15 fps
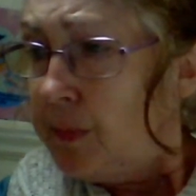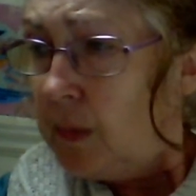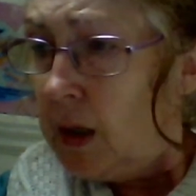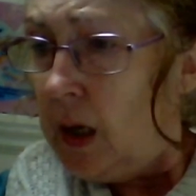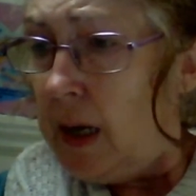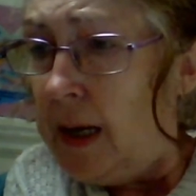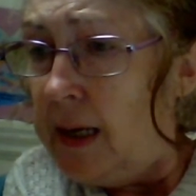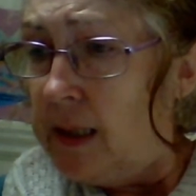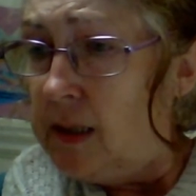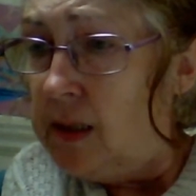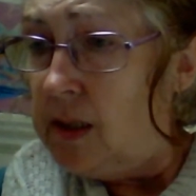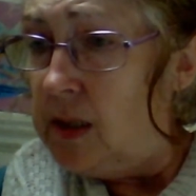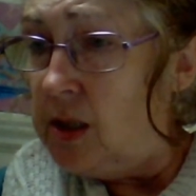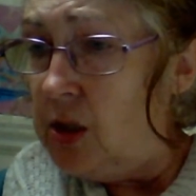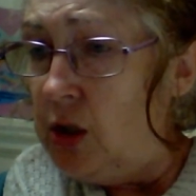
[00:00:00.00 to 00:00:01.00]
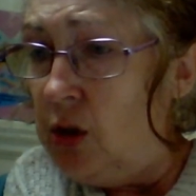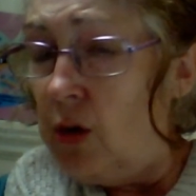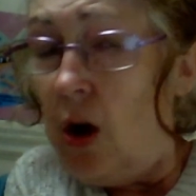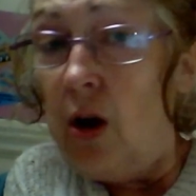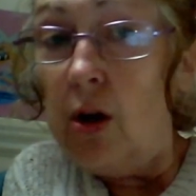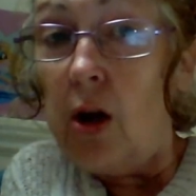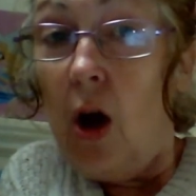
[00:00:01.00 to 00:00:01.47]
And you
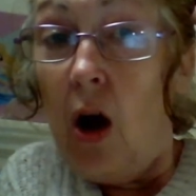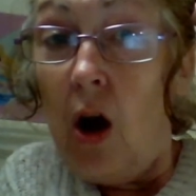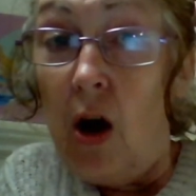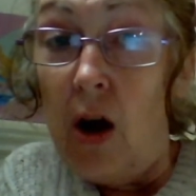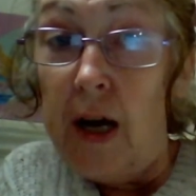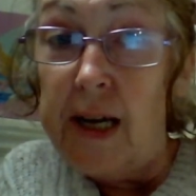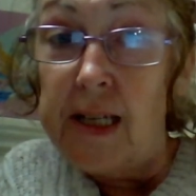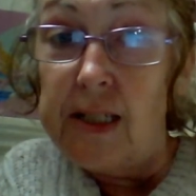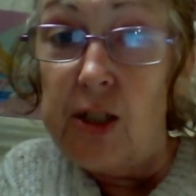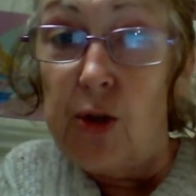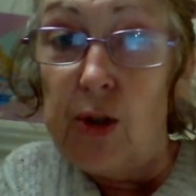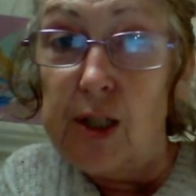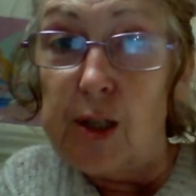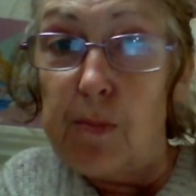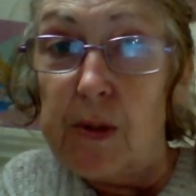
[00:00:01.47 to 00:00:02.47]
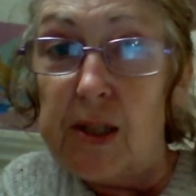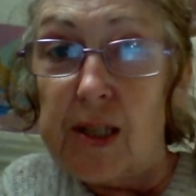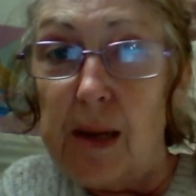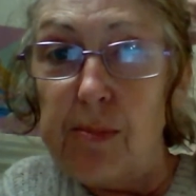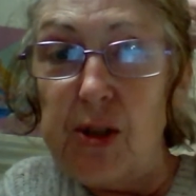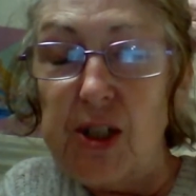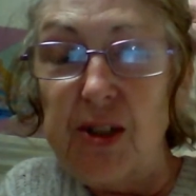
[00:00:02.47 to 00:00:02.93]
can't hide this
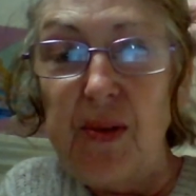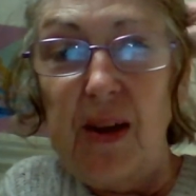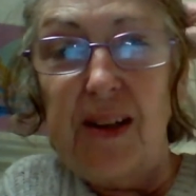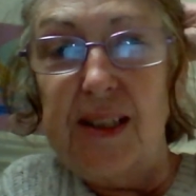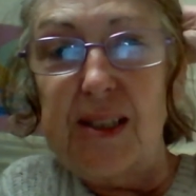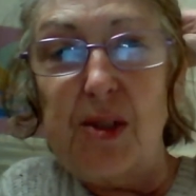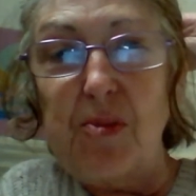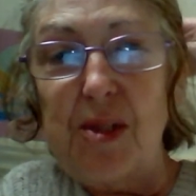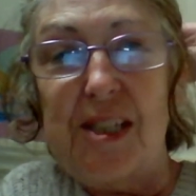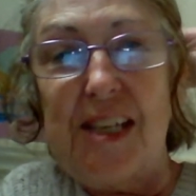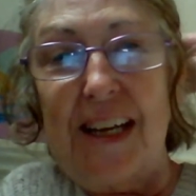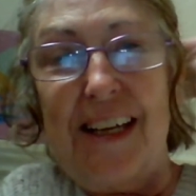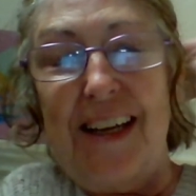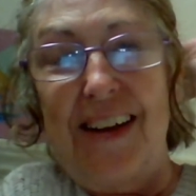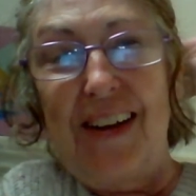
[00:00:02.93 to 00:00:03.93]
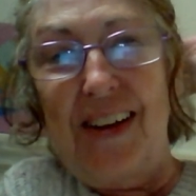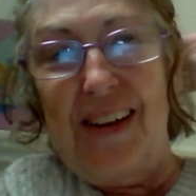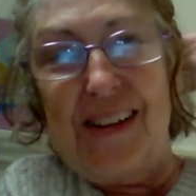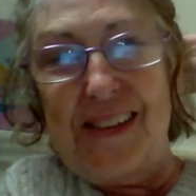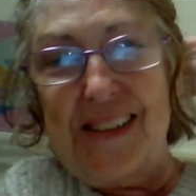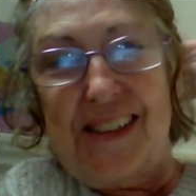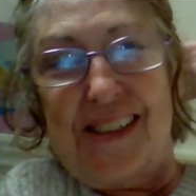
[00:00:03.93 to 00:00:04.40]
perception that it's
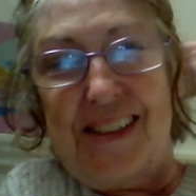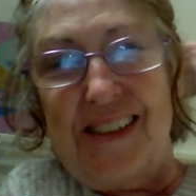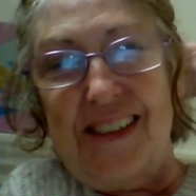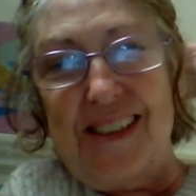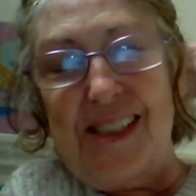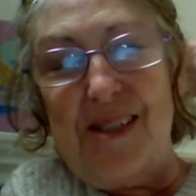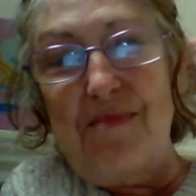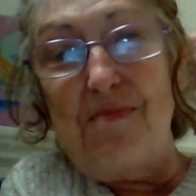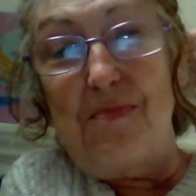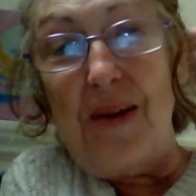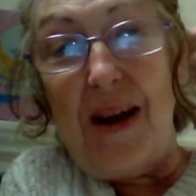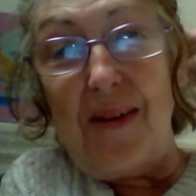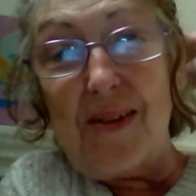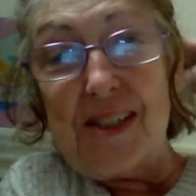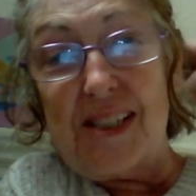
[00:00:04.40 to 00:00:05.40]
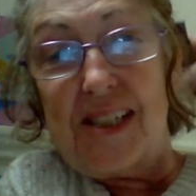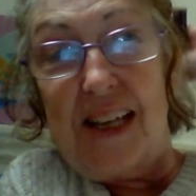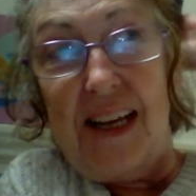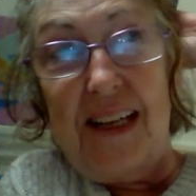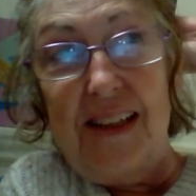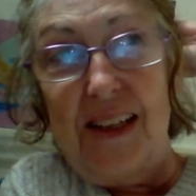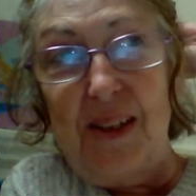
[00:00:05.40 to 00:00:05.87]
ridiculous. It's
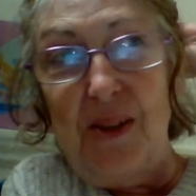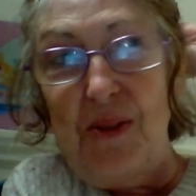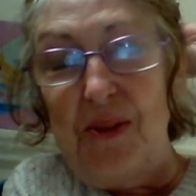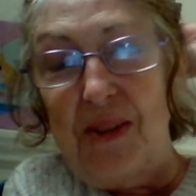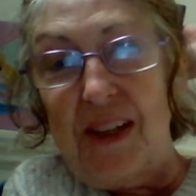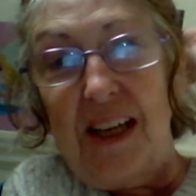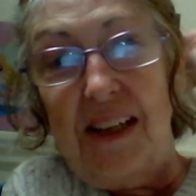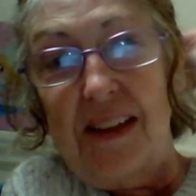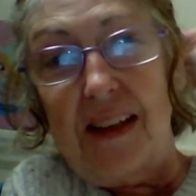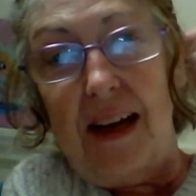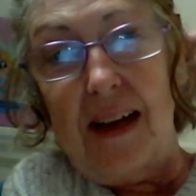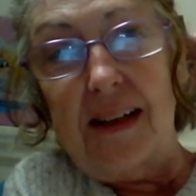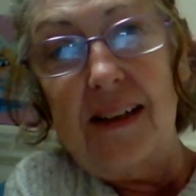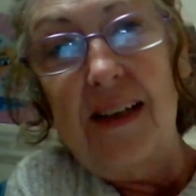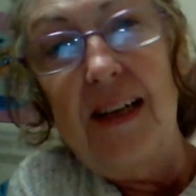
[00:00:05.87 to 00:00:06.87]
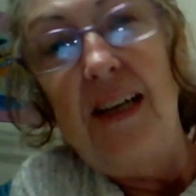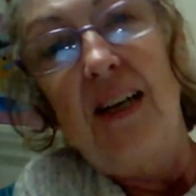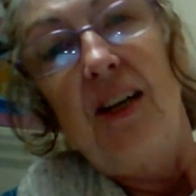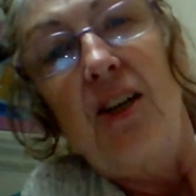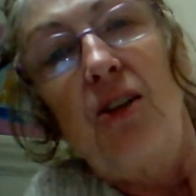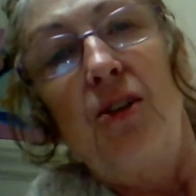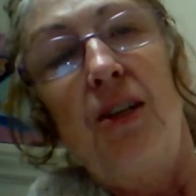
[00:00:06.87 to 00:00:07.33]
embarrassing that you think that.
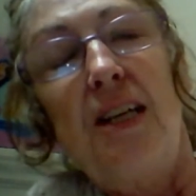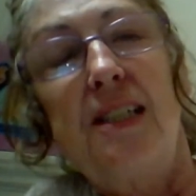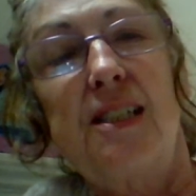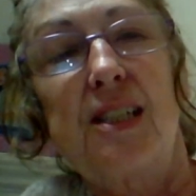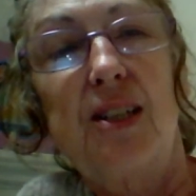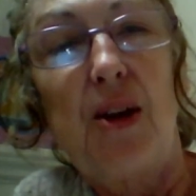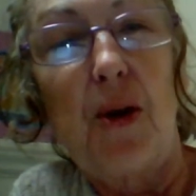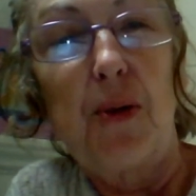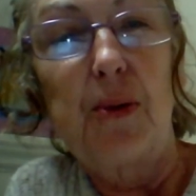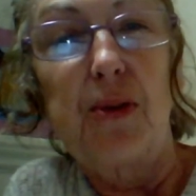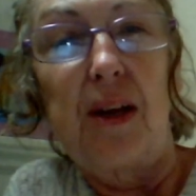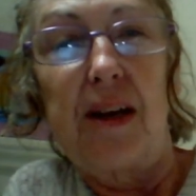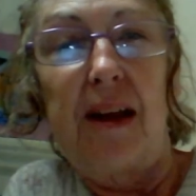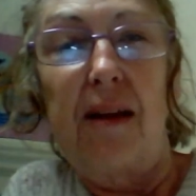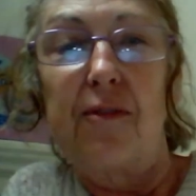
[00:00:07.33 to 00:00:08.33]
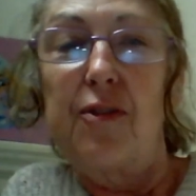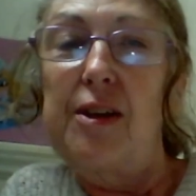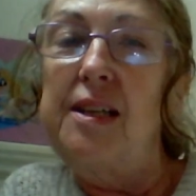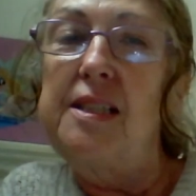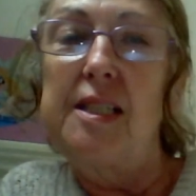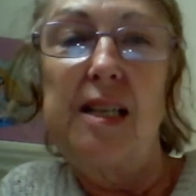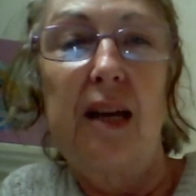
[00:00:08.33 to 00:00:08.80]
You need to know that every
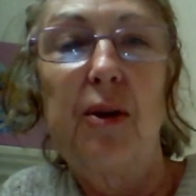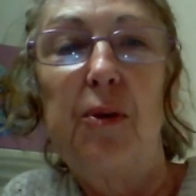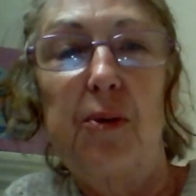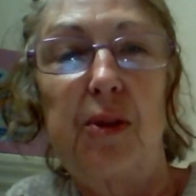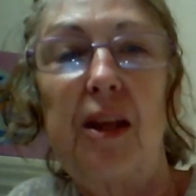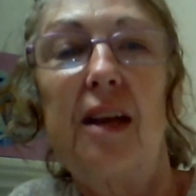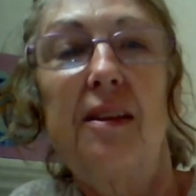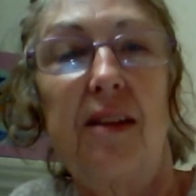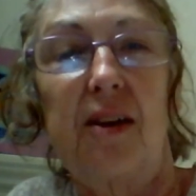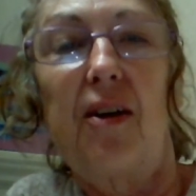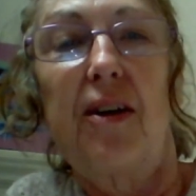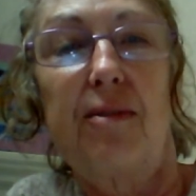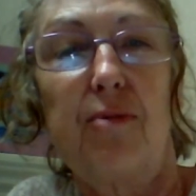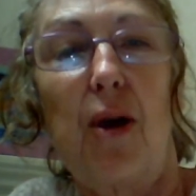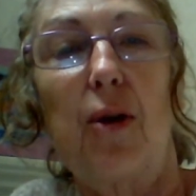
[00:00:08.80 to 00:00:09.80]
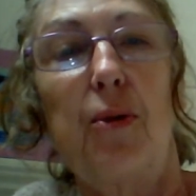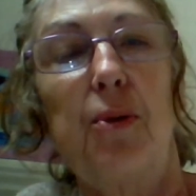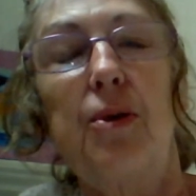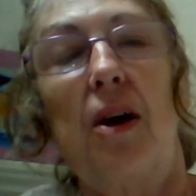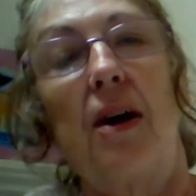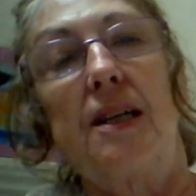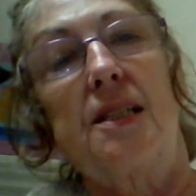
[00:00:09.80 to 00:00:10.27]
single thing that I
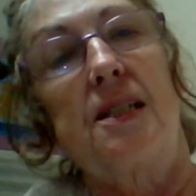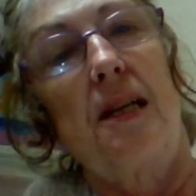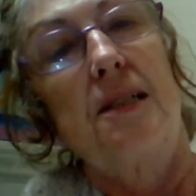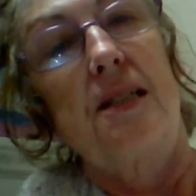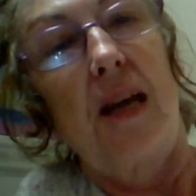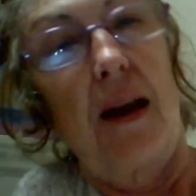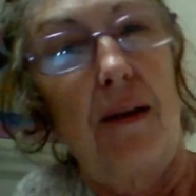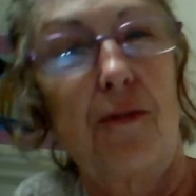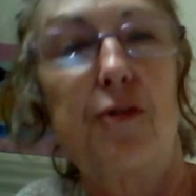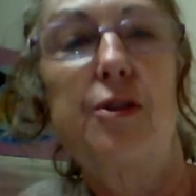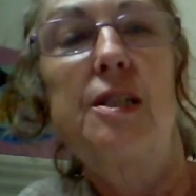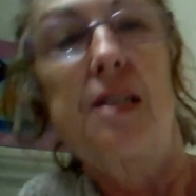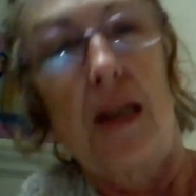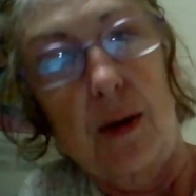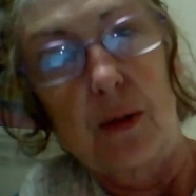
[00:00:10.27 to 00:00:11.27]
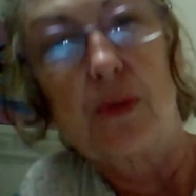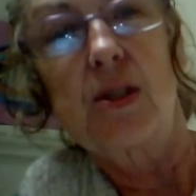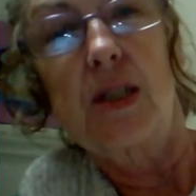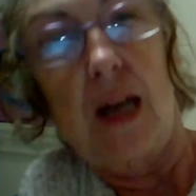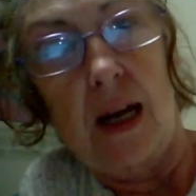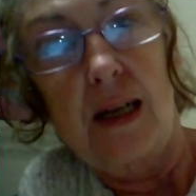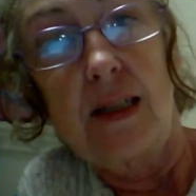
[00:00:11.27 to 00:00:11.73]
wrote, I sent to every single
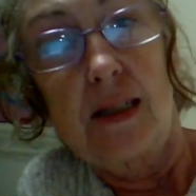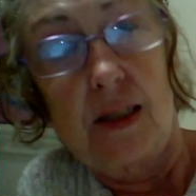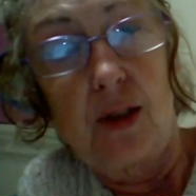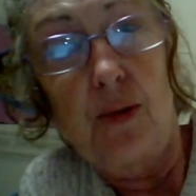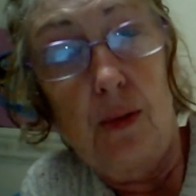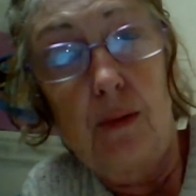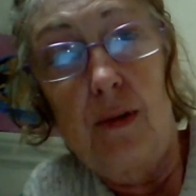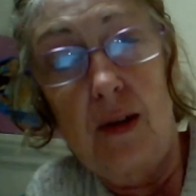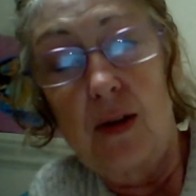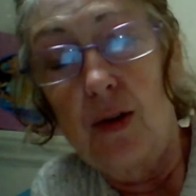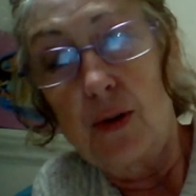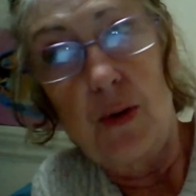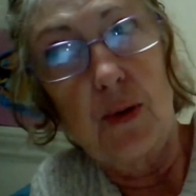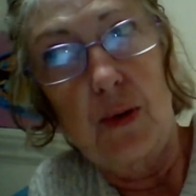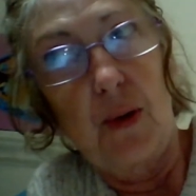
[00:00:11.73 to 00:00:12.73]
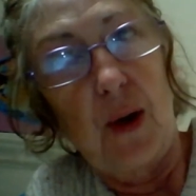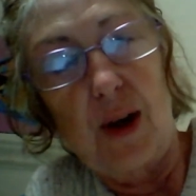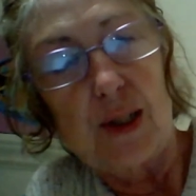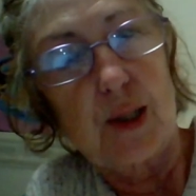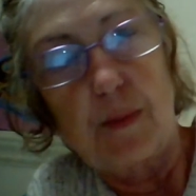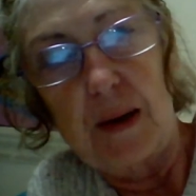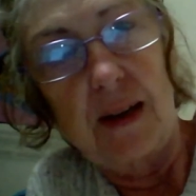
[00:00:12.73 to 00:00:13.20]
state. You're not
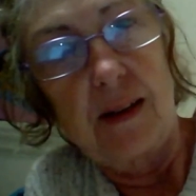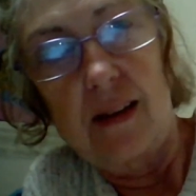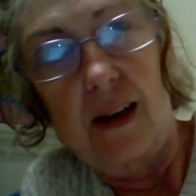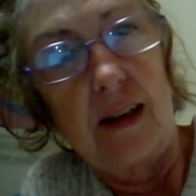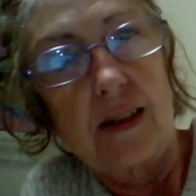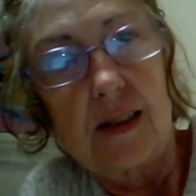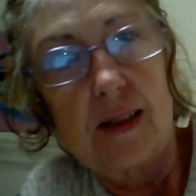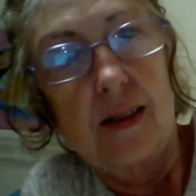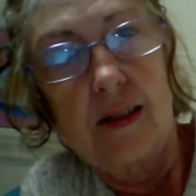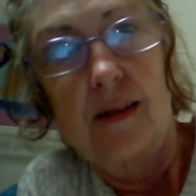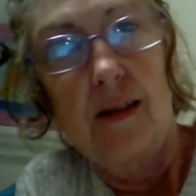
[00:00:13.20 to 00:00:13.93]
grasping this.